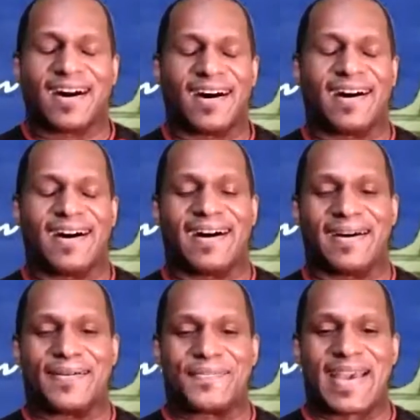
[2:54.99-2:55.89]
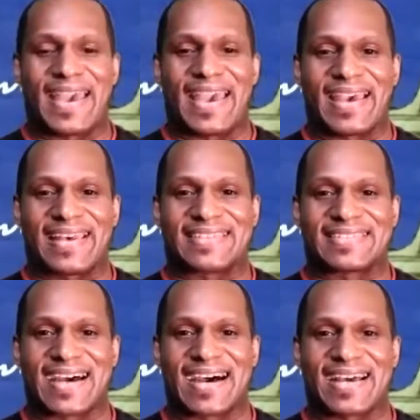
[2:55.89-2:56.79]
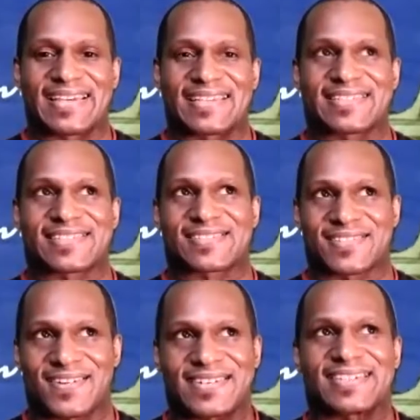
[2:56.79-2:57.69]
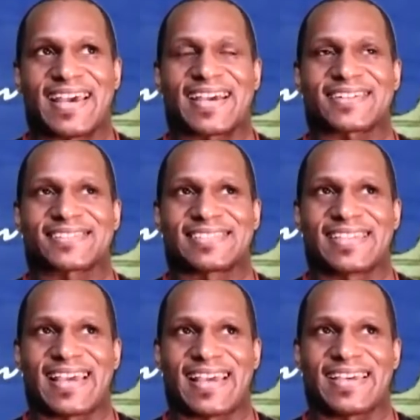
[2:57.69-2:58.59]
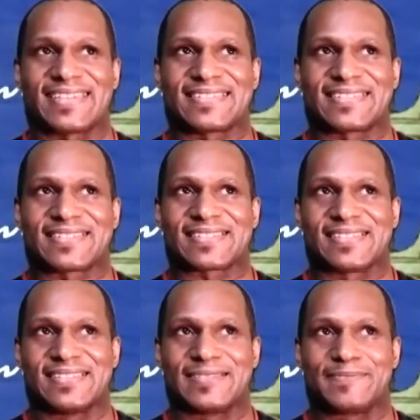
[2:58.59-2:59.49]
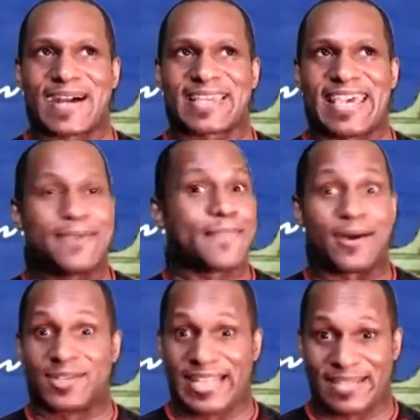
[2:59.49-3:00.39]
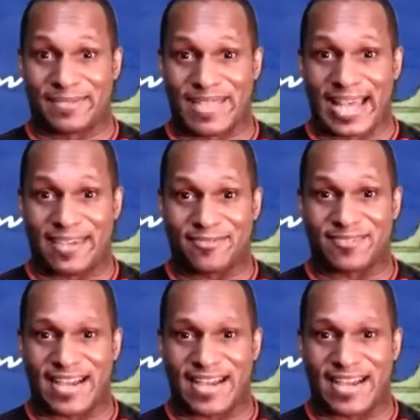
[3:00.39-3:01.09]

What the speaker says: and I started actually as, I came out late in life.